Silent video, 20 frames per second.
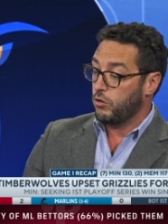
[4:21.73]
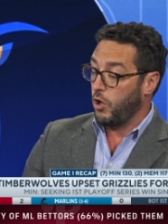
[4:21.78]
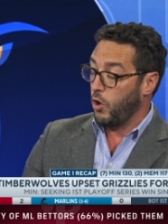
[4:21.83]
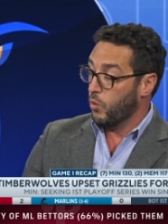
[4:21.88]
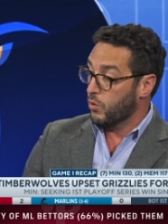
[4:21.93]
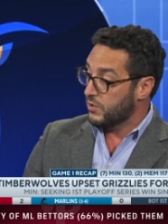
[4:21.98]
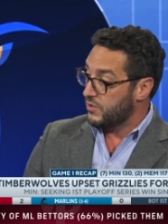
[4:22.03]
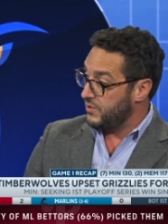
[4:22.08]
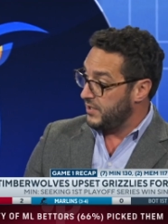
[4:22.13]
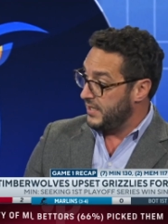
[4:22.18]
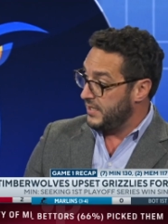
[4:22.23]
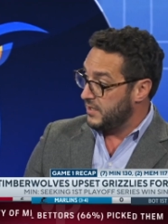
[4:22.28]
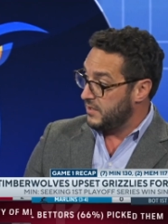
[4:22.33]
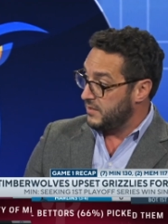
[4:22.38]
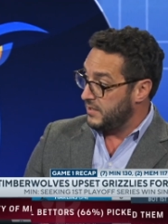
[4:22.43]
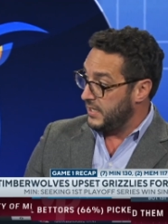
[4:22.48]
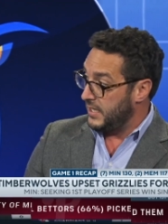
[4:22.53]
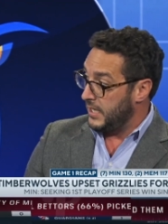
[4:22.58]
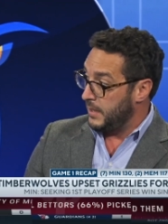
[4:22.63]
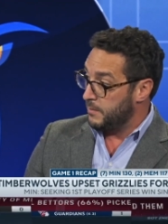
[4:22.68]

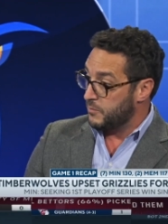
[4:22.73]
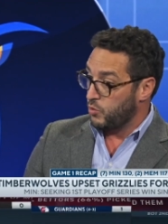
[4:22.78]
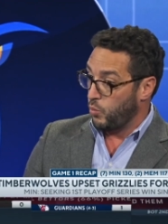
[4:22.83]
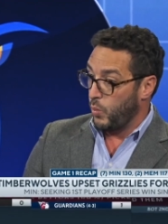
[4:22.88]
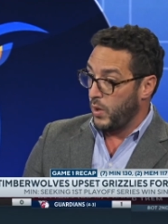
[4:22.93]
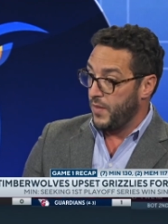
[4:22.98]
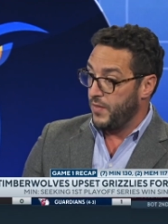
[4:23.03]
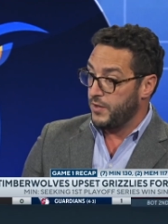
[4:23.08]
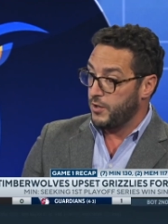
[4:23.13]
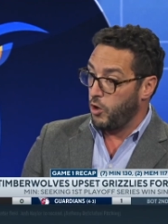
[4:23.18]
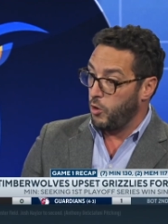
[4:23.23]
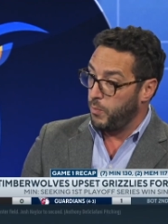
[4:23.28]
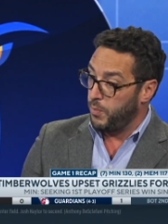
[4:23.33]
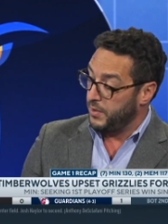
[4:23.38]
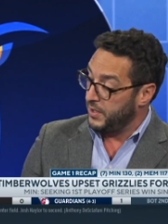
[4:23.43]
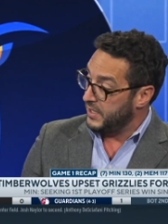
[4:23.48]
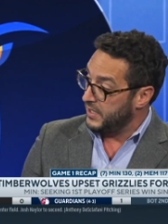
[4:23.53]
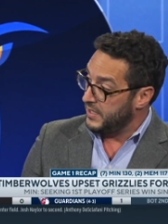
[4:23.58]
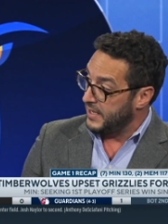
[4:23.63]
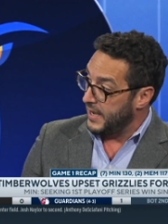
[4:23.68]
lower-seeded teams win the
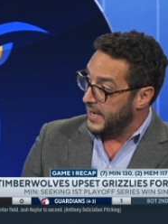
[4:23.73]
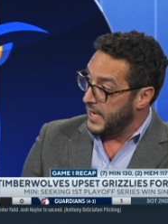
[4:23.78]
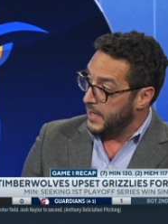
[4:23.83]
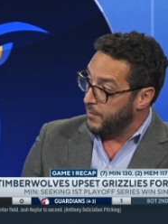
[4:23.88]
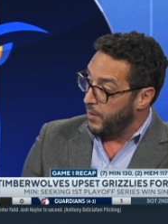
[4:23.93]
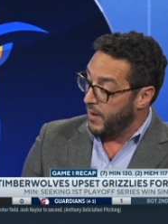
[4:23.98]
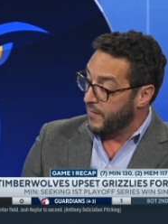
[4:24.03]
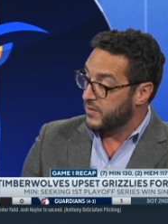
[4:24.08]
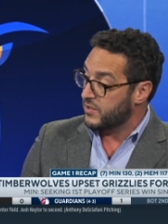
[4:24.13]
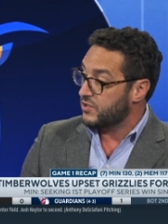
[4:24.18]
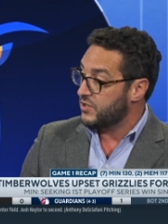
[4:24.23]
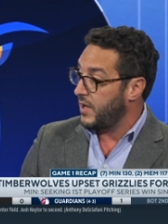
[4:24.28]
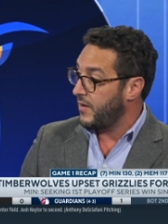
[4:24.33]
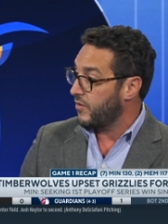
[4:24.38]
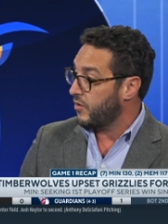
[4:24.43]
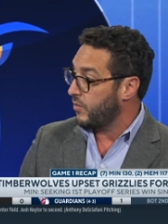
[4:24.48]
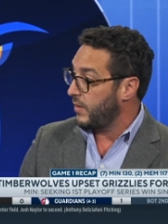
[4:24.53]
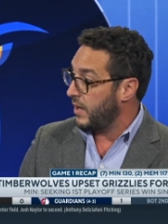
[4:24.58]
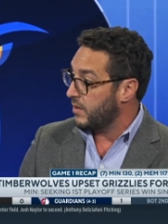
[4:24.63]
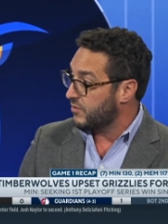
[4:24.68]
opening game of a
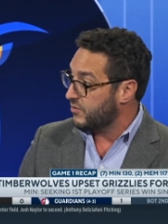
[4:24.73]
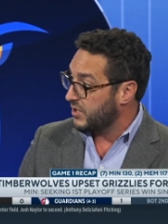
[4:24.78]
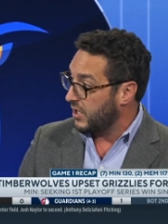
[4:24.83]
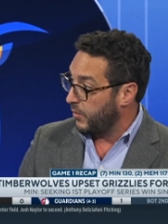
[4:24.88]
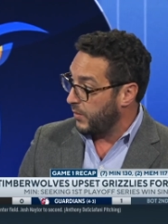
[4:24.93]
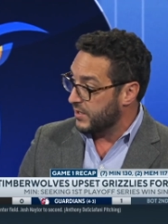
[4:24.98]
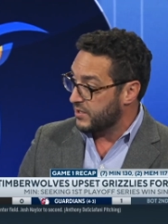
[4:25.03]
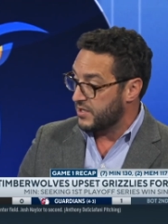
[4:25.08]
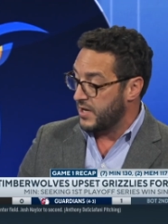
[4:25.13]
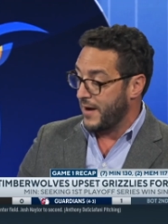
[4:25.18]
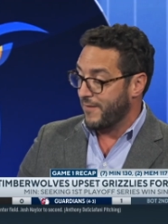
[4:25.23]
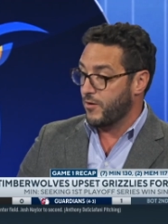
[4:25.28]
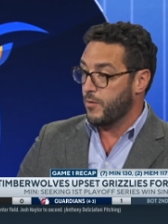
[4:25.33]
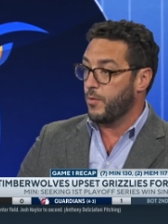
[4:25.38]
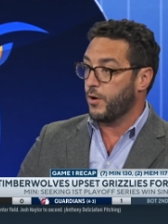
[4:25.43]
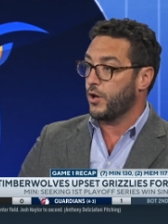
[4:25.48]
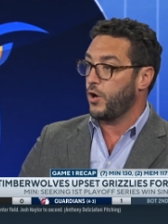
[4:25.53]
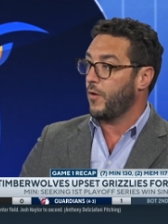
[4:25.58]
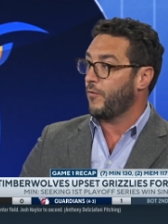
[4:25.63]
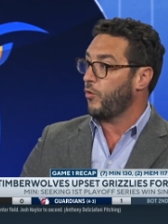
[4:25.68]
7-round series, and
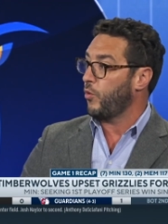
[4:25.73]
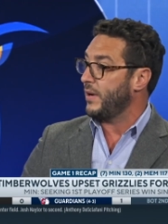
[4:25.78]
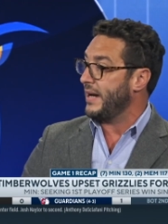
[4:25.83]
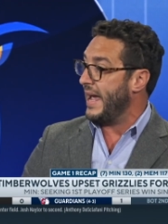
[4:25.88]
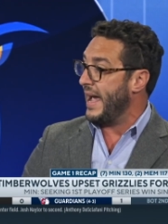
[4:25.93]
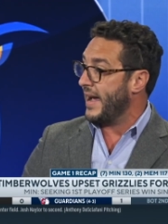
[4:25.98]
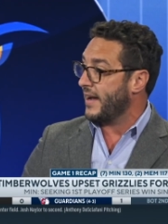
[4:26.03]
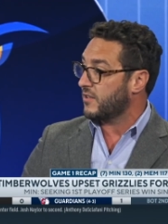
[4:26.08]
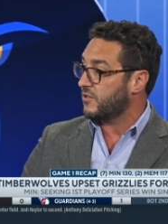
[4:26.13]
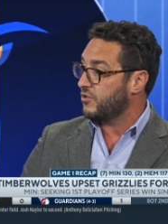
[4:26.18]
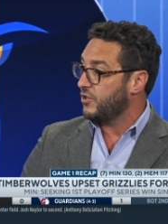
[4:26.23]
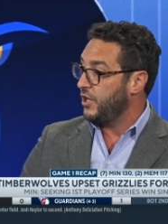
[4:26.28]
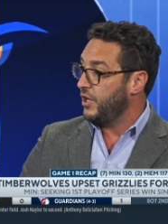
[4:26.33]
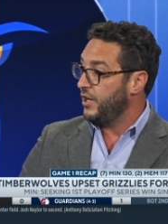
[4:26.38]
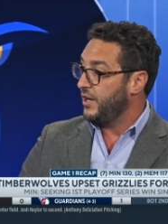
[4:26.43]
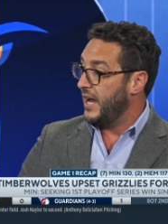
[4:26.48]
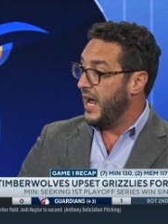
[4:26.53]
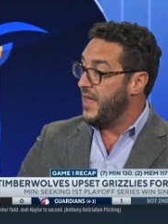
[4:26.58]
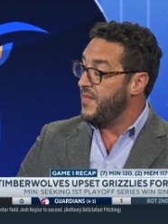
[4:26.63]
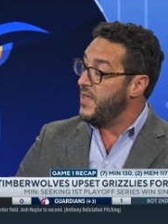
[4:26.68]
everybody overreacts,
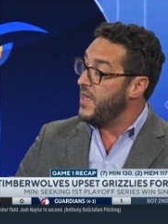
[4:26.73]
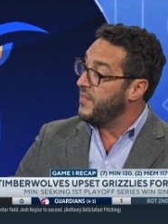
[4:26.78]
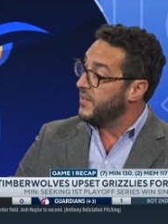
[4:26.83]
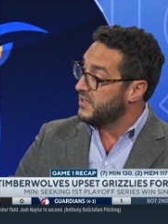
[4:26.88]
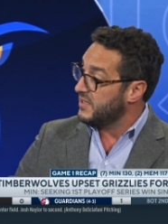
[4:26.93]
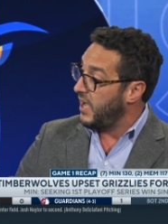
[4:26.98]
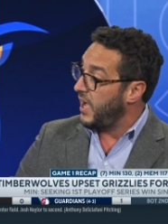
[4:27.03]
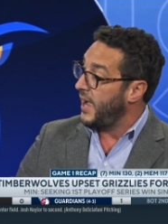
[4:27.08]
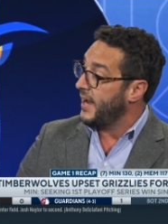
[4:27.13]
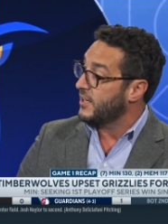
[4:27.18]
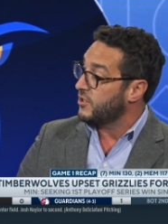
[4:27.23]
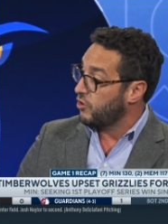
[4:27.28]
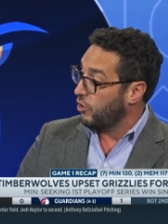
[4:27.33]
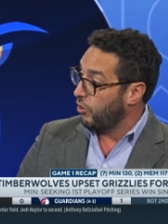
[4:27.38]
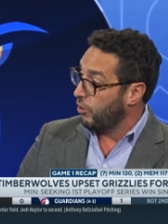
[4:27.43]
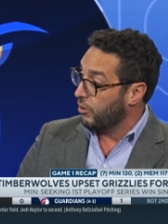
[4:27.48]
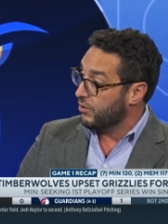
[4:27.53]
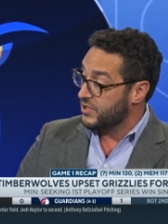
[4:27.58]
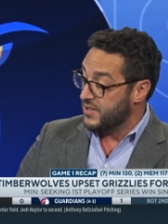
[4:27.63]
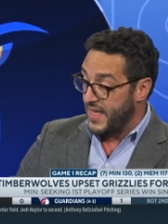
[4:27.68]
and then the tide
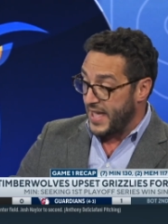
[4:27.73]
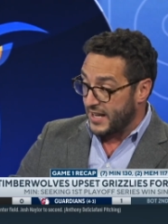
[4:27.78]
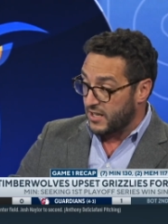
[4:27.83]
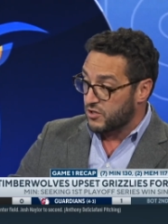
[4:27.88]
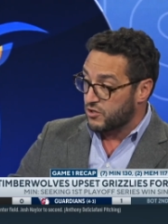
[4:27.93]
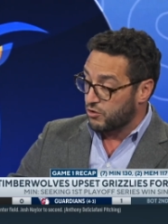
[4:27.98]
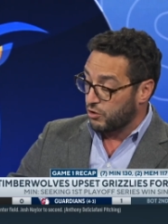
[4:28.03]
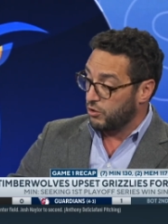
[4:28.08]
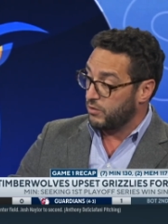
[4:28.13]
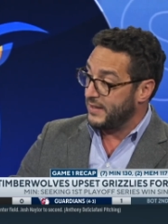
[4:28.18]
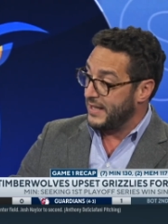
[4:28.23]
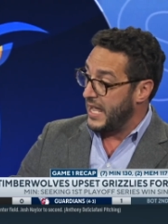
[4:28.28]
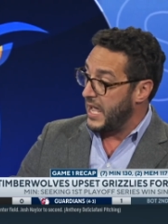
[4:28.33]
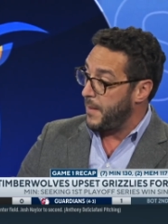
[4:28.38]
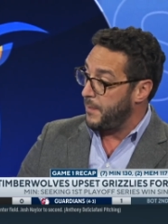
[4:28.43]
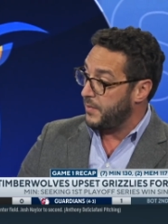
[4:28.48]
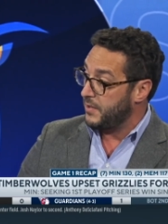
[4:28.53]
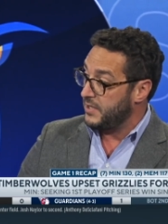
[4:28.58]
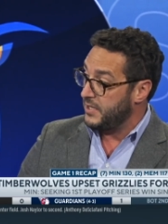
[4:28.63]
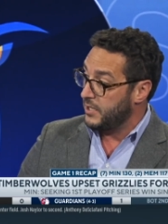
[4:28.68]
turns. And that can certainly
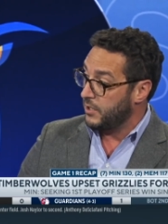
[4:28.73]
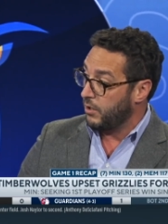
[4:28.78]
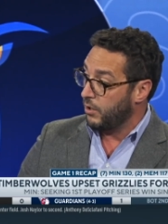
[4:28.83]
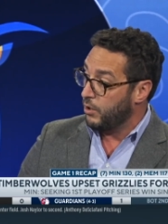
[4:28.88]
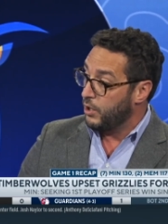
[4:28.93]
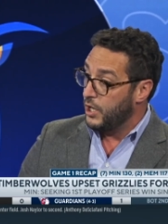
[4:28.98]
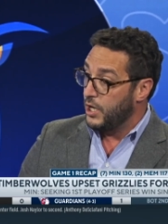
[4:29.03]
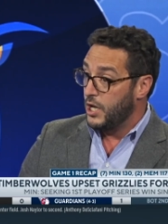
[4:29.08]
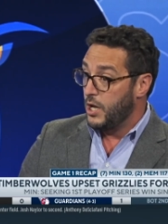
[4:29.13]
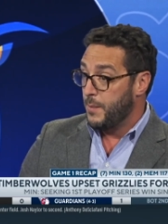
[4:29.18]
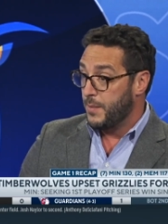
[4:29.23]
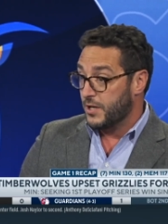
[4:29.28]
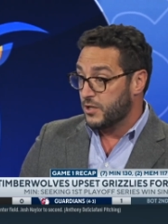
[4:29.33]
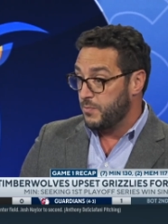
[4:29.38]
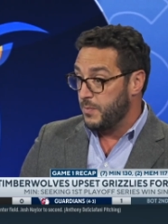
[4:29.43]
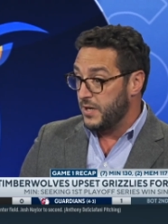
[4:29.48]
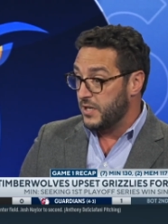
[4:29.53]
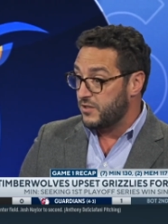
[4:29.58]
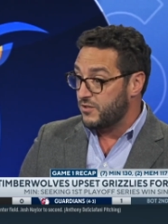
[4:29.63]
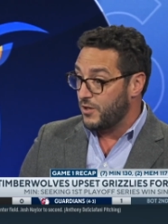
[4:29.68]
happen here
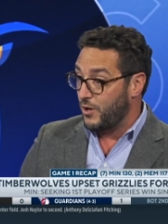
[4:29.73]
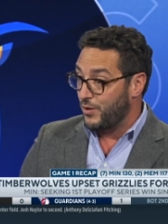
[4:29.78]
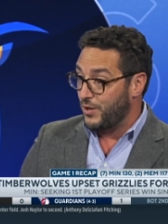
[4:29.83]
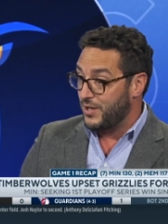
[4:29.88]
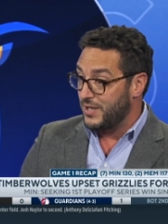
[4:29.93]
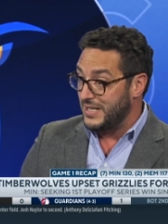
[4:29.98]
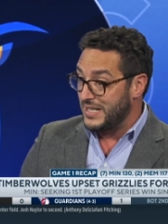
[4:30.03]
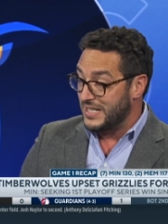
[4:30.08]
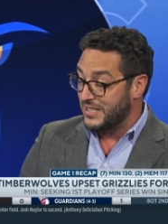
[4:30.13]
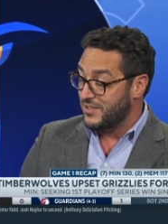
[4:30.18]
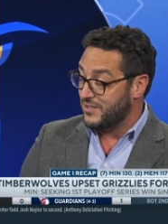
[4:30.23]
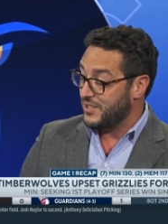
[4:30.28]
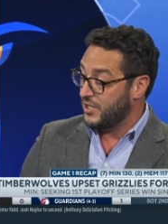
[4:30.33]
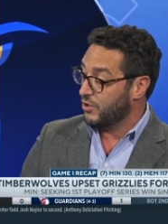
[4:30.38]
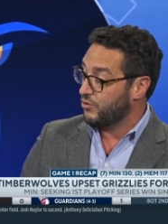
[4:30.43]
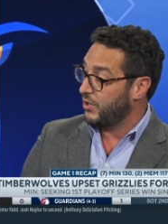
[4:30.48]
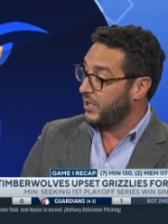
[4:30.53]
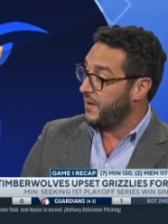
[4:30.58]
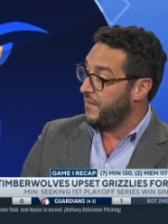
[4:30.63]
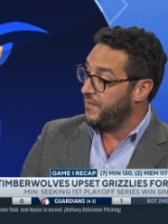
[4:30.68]
because Minnesota is
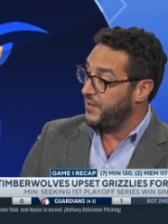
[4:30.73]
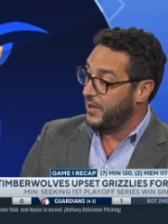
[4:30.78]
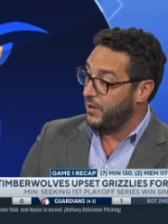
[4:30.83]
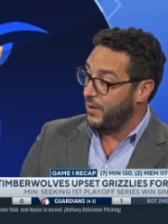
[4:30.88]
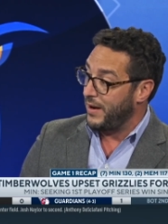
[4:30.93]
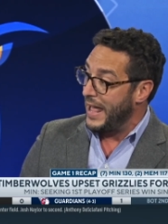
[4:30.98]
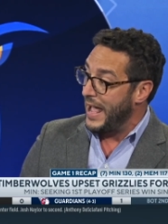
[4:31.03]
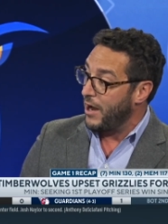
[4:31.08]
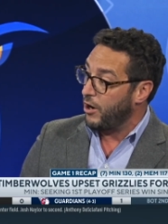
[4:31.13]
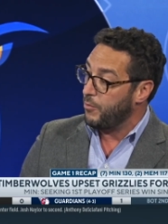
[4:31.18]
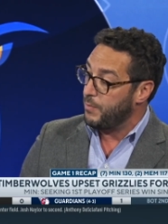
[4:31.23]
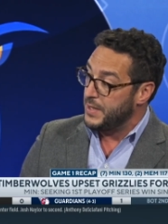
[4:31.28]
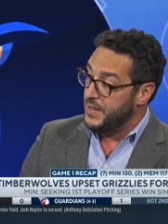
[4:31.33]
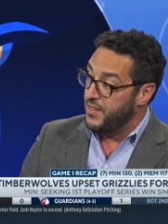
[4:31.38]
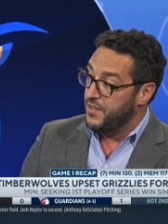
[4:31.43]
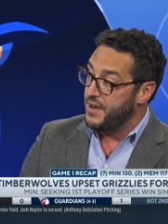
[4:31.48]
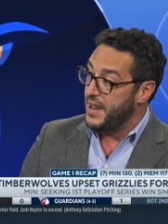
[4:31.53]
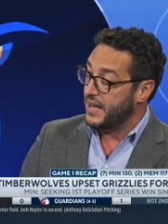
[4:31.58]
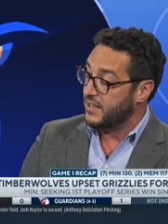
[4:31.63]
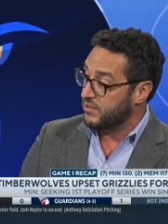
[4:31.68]
still trying to figure out how to be
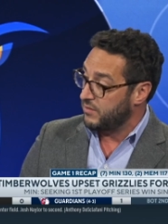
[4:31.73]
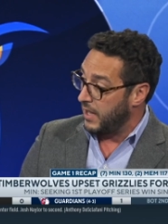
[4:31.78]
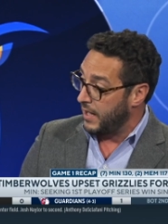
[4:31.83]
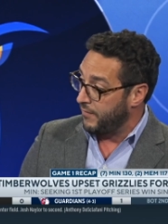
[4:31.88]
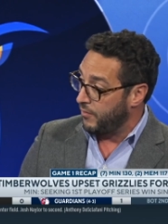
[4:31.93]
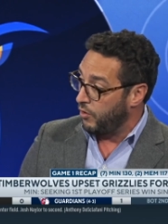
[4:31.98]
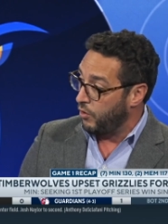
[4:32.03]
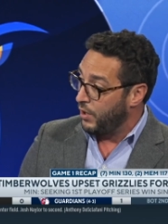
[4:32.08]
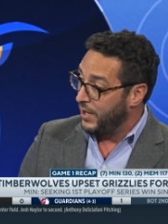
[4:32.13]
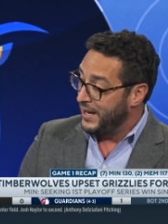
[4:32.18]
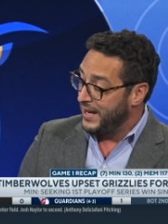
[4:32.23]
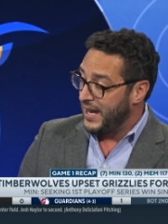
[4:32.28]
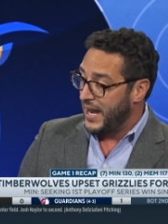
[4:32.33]
the next level.